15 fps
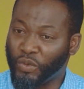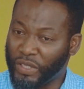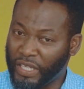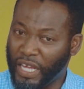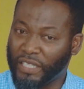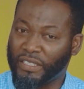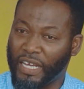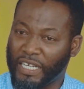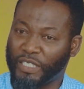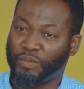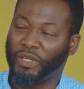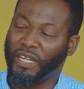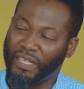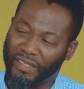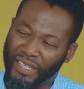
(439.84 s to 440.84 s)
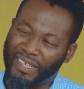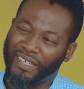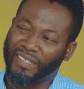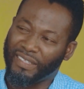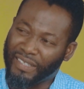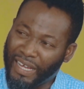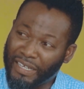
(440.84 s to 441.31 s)
With that aspect, I
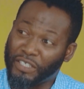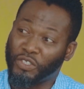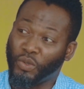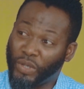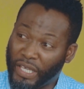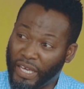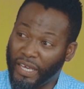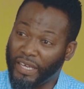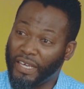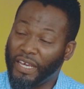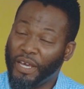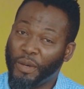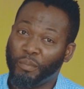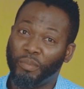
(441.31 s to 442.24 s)
think that is okay.